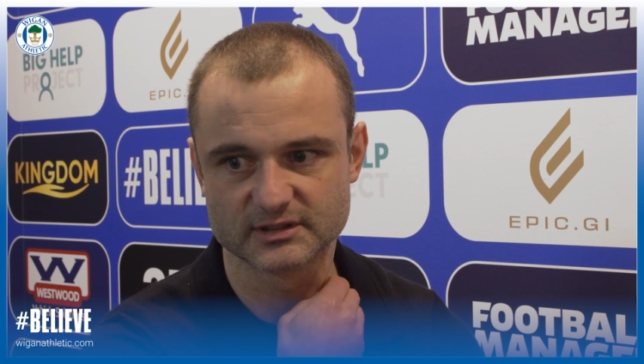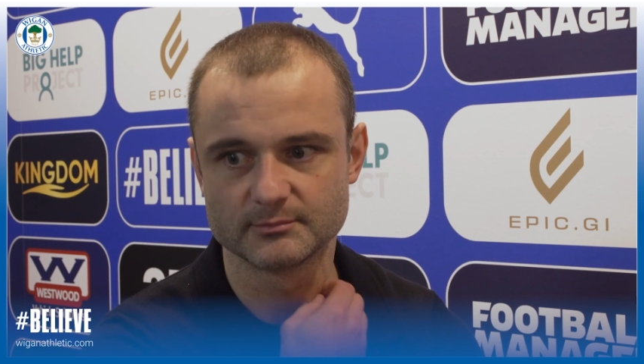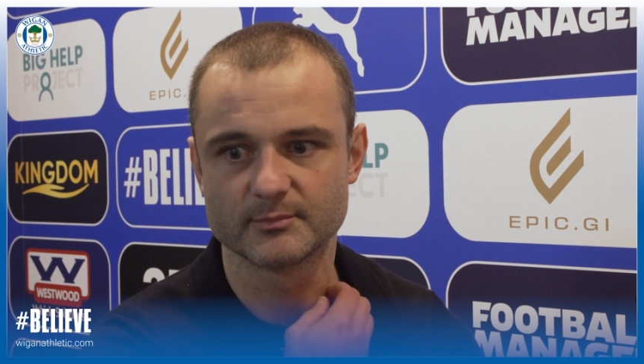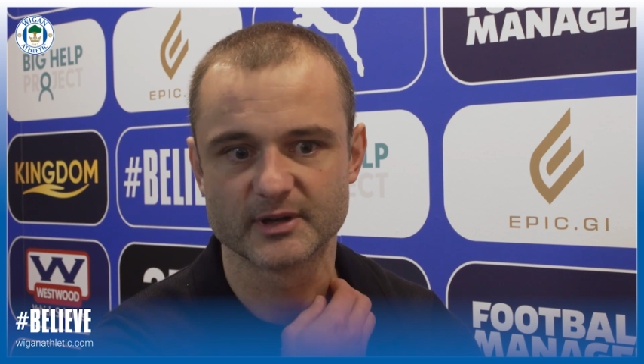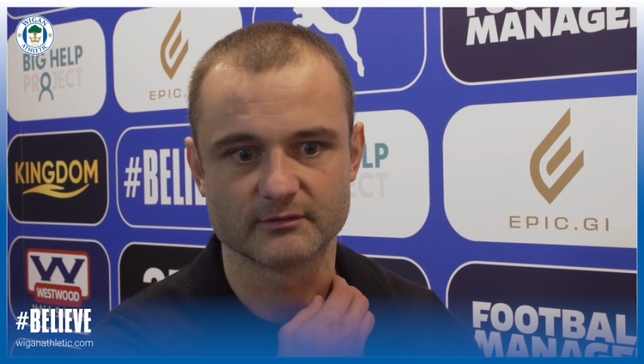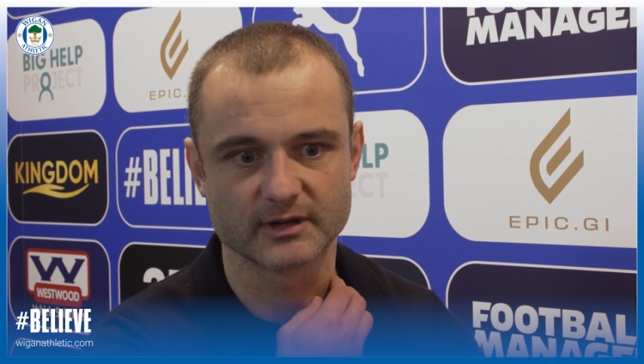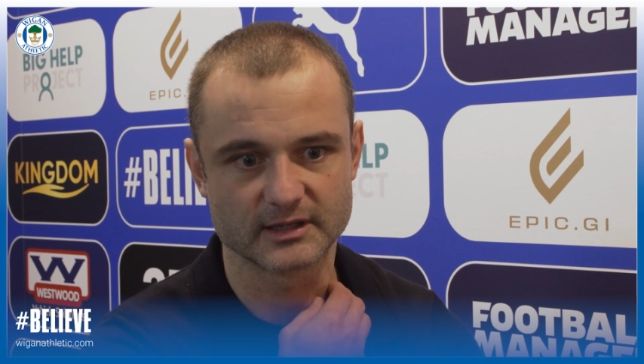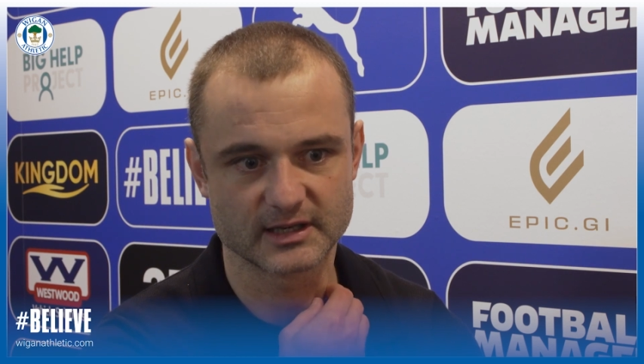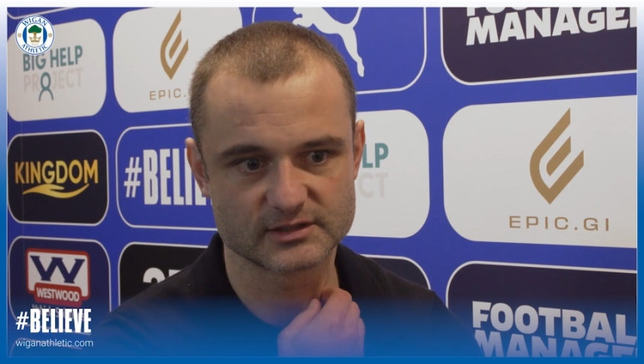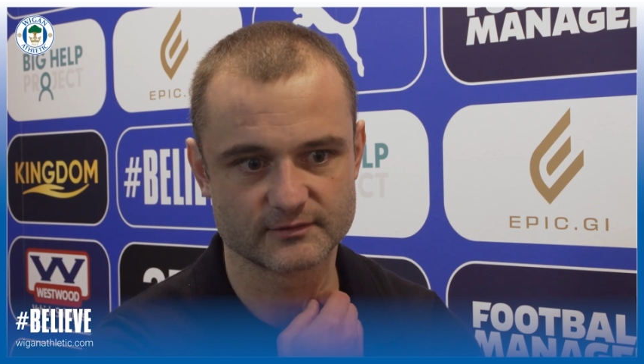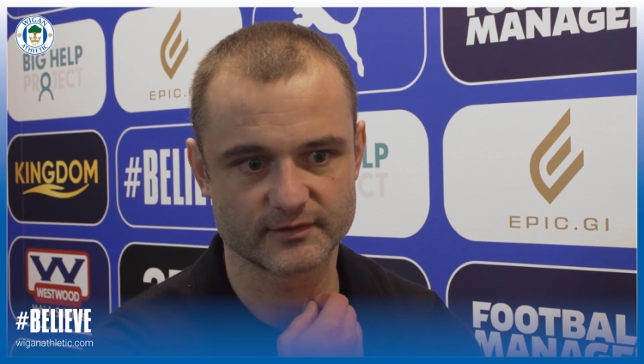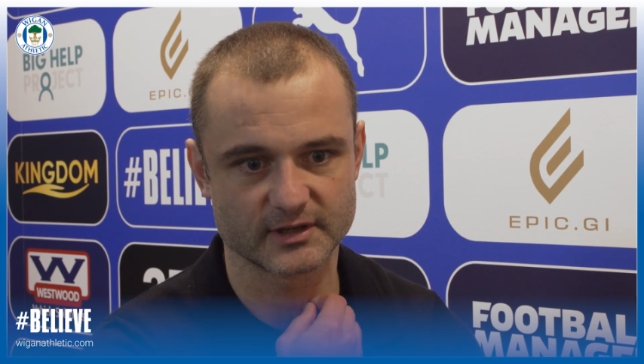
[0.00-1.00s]
in big
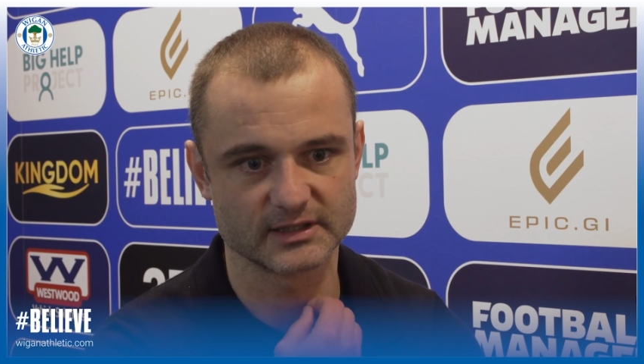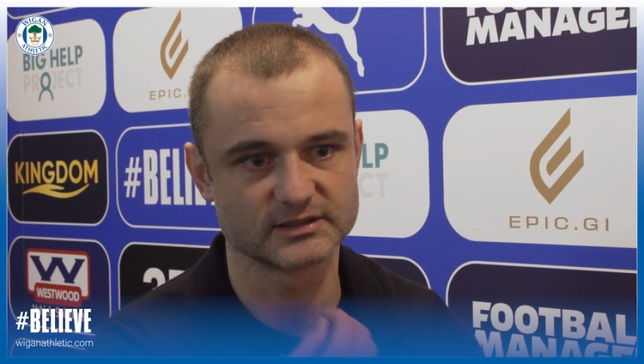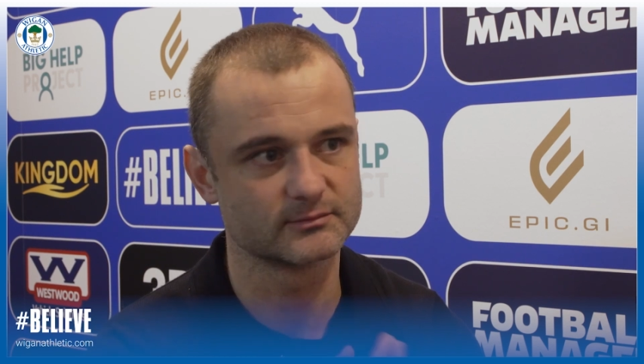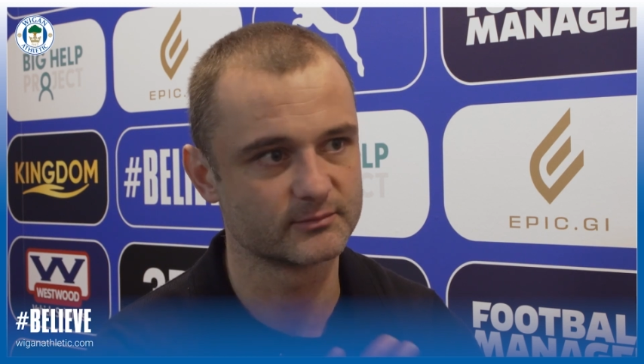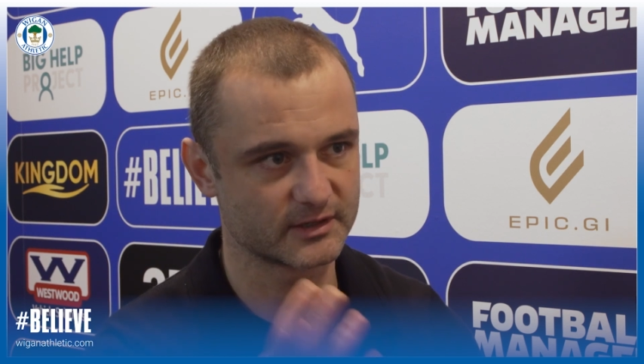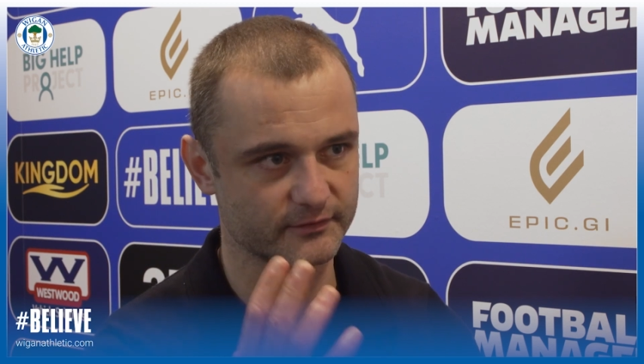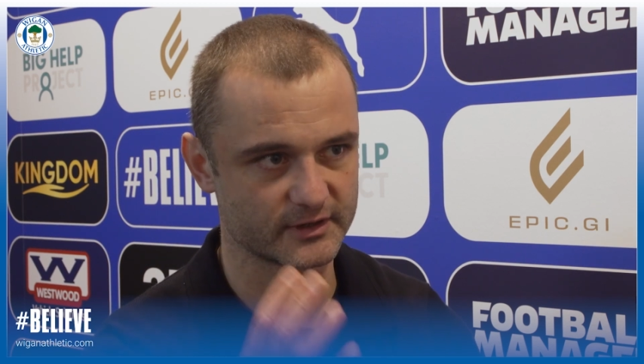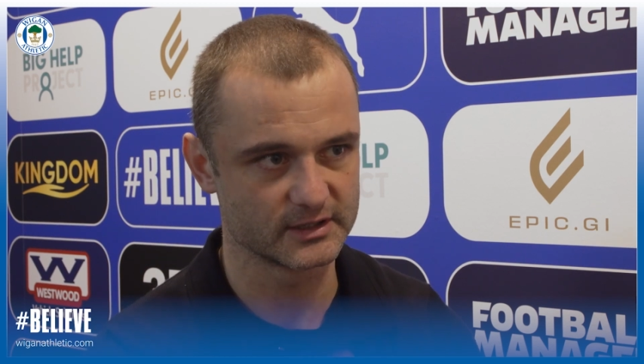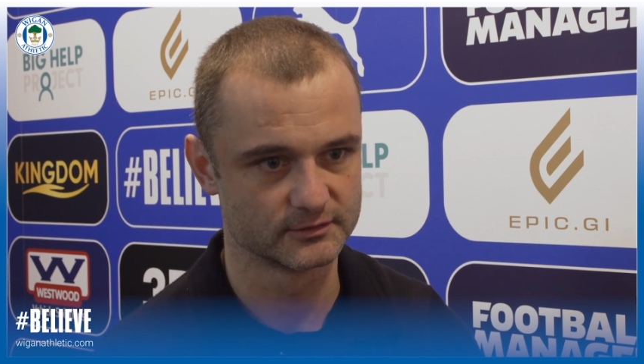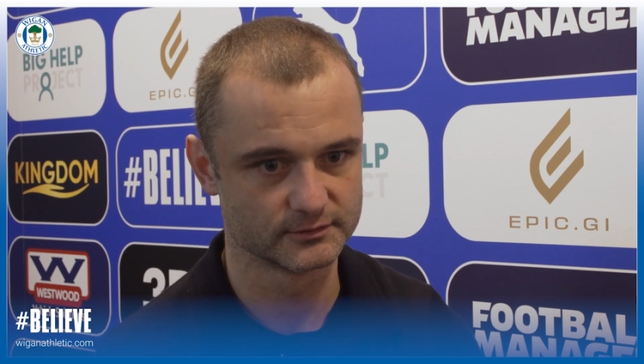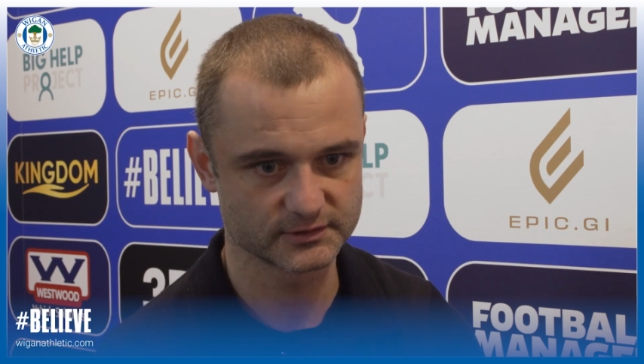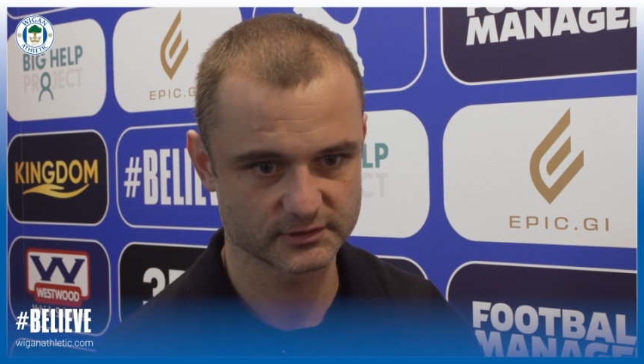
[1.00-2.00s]
relegation fights and big
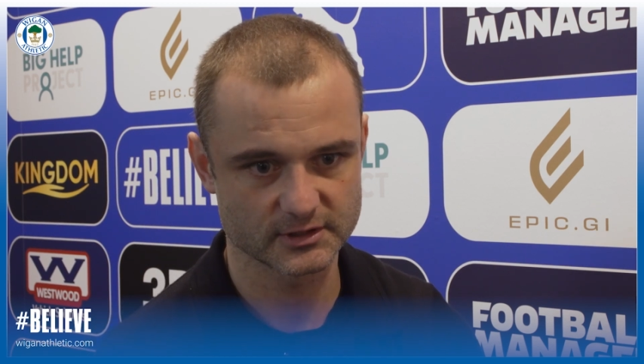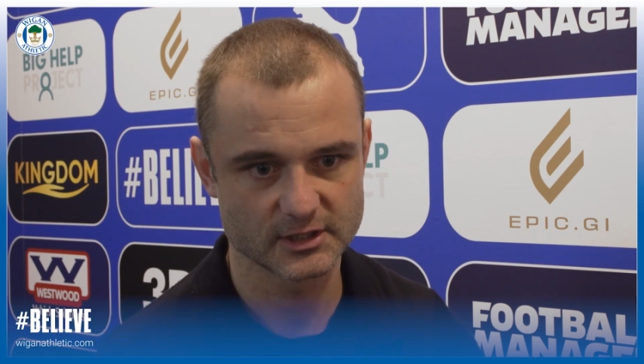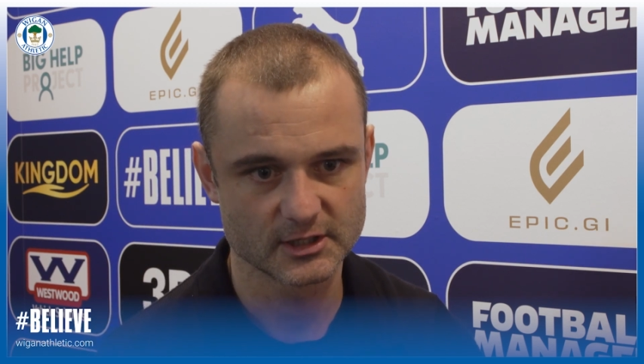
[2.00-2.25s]
finals.